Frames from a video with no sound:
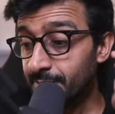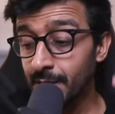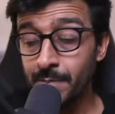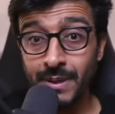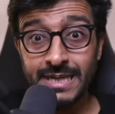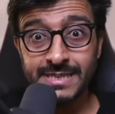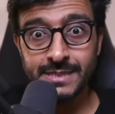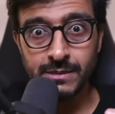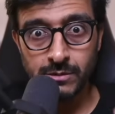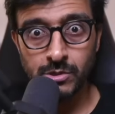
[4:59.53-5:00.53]
but it's
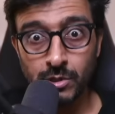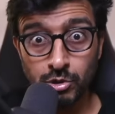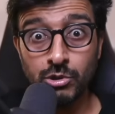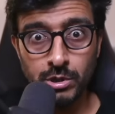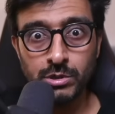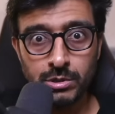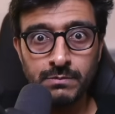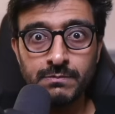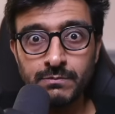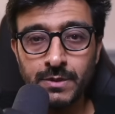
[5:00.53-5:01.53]
synchronous.
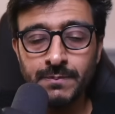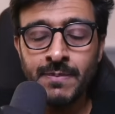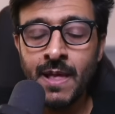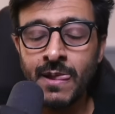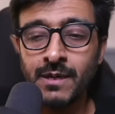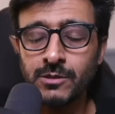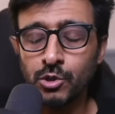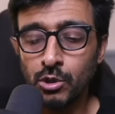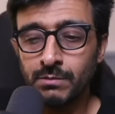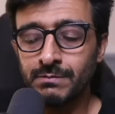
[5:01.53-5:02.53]
Right? So